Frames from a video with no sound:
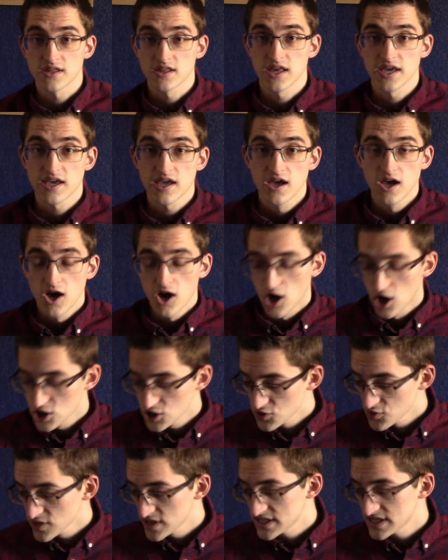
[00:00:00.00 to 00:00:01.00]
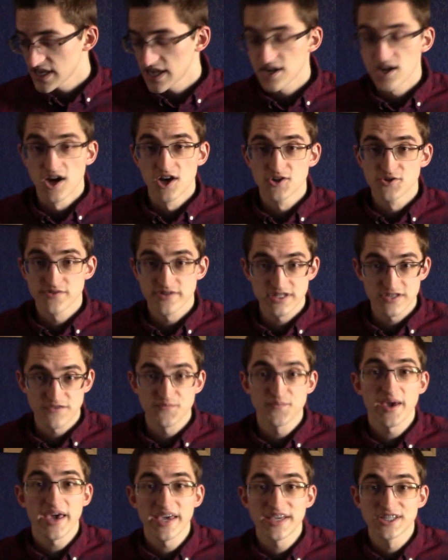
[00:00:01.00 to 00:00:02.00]
like hundreds and hundreds
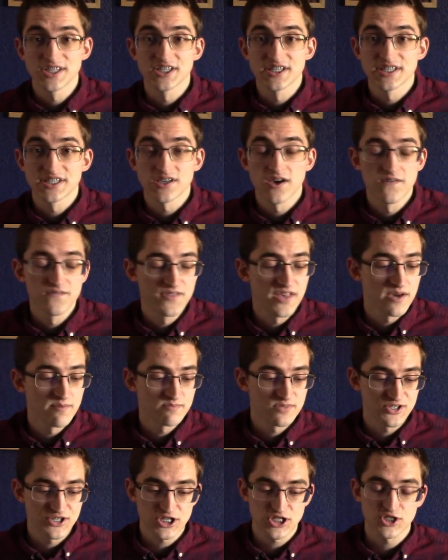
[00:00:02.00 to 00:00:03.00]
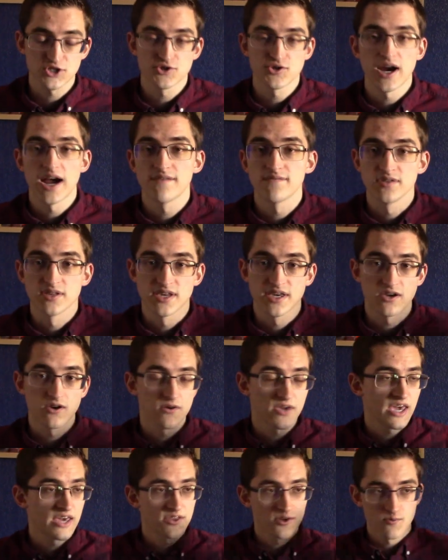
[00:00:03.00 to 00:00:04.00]
of pages of them just traveling, okay?